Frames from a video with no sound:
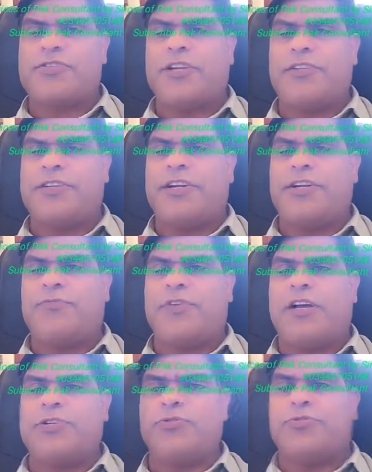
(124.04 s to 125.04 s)
Consultant
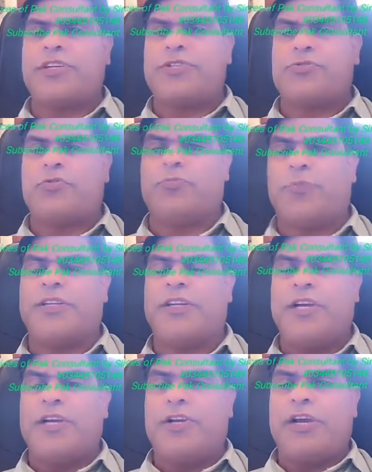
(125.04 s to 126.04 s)
Irfan, you just
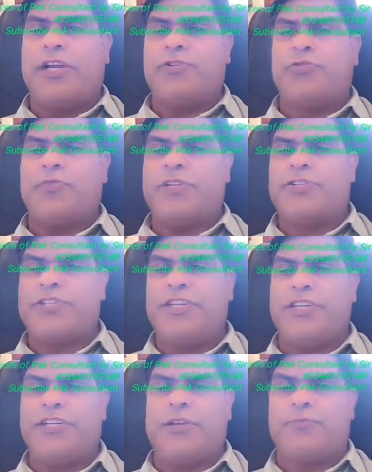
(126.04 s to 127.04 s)
open and you will
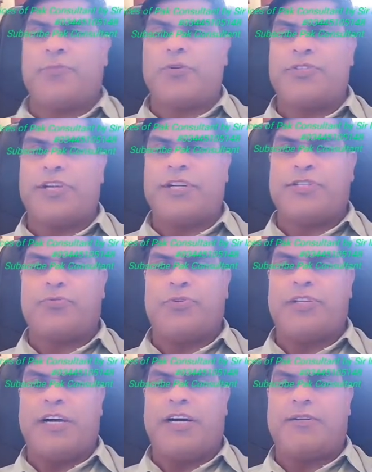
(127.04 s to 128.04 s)
see the projects
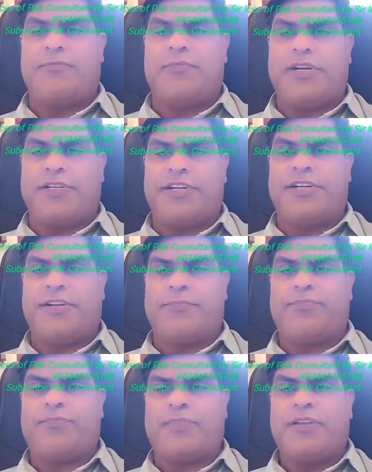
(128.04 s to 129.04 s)
we are
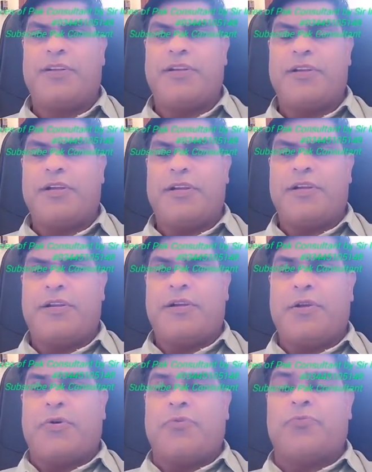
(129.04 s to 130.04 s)
marketing.
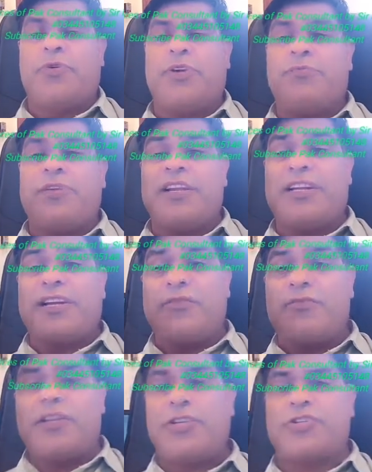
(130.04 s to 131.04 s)
We will
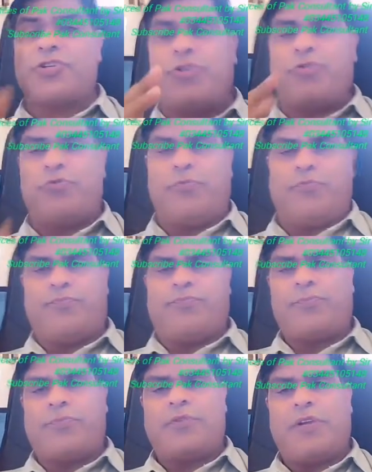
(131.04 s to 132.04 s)
convince you
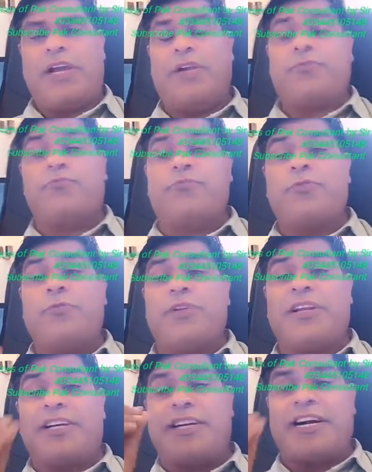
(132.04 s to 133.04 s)
and we
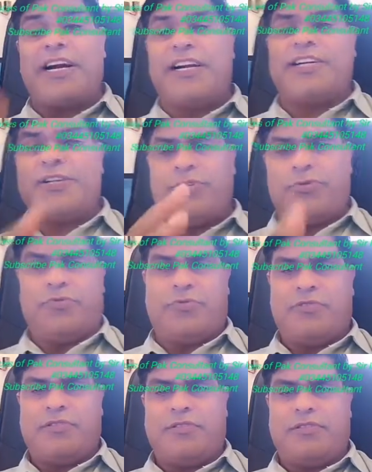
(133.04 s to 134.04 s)
will guide you.
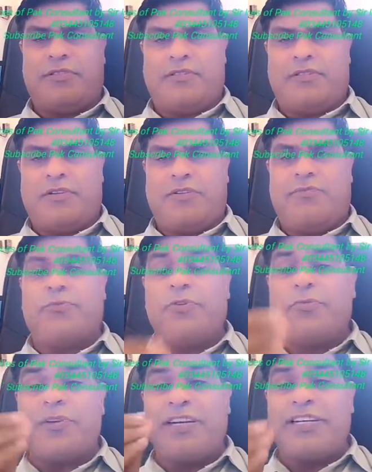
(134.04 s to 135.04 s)

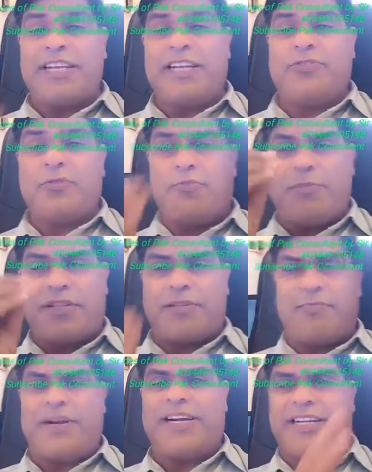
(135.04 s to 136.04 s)
We will tell you
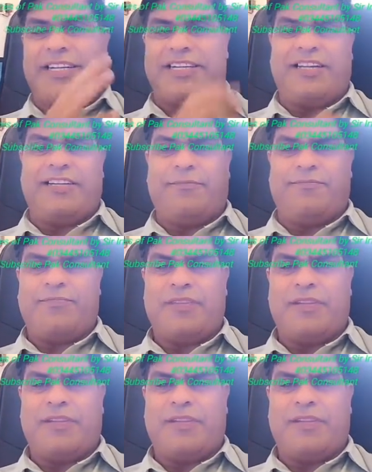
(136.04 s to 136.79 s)
mathematically.